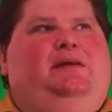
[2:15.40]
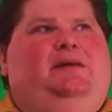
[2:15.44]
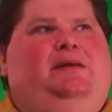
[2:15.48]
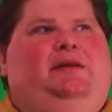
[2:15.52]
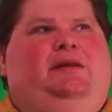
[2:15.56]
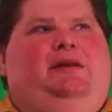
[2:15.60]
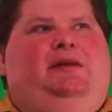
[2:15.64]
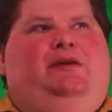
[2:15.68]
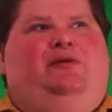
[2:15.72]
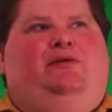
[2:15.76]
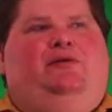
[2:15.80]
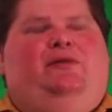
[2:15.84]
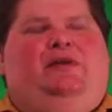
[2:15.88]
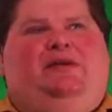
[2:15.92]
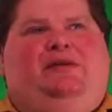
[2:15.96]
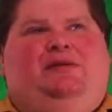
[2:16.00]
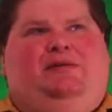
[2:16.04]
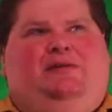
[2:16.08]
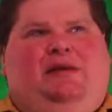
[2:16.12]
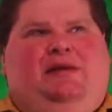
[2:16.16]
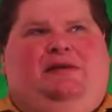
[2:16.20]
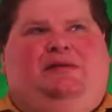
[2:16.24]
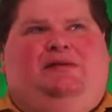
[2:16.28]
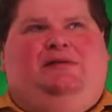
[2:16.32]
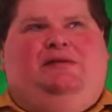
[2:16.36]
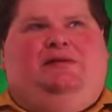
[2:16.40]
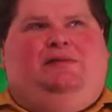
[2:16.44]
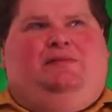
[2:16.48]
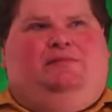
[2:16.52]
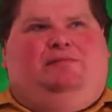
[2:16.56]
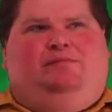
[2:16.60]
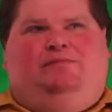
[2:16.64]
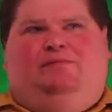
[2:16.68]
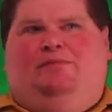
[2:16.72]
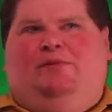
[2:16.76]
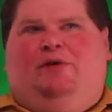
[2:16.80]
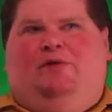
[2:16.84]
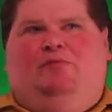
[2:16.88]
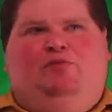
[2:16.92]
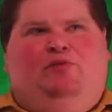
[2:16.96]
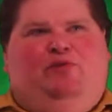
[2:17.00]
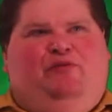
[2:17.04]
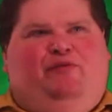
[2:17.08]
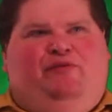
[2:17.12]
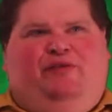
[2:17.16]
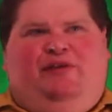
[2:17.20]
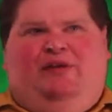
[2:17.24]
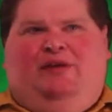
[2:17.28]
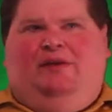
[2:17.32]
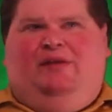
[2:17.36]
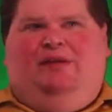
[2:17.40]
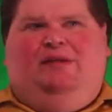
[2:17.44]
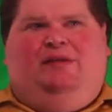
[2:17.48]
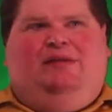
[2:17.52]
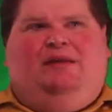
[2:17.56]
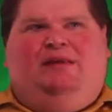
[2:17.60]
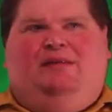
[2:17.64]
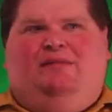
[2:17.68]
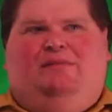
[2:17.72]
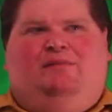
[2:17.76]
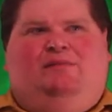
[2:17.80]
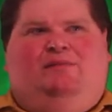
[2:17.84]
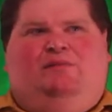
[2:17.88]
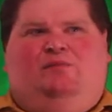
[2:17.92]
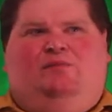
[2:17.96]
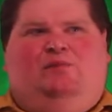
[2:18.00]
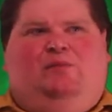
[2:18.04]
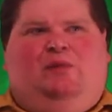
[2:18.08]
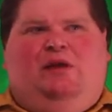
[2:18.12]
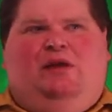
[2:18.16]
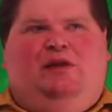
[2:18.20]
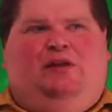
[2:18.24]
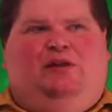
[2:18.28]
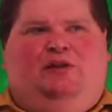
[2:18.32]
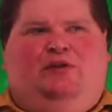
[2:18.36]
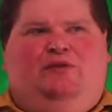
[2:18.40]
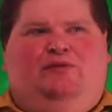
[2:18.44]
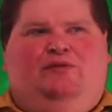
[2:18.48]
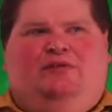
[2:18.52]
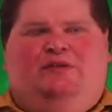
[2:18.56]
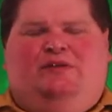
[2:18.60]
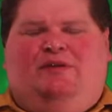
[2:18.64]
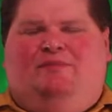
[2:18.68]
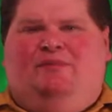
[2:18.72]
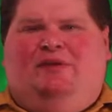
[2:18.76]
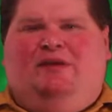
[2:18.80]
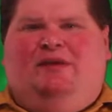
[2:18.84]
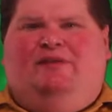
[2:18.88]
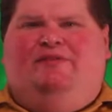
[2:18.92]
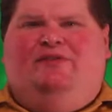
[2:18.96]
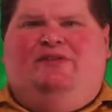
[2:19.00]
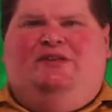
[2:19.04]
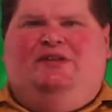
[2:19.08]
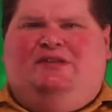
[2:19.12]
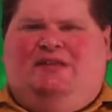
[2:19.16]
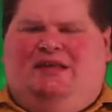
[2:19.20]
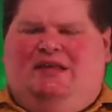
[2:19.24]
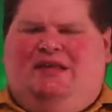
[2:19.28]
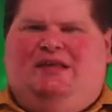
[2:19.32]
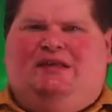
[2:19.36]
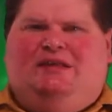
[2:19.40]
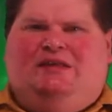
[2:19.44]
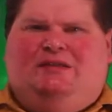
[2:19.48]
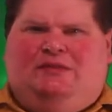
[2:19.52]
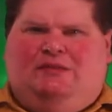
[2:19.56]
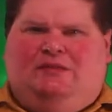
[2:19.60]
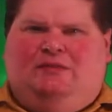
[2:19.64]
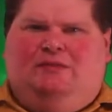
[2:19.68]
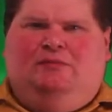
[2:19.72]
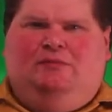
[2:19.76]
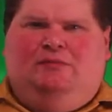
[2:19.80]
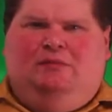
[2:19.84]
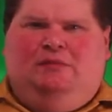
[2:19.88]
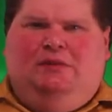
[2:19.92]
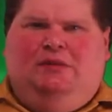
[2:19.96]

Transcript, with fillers: you know, it's a movie that includes something of a disease.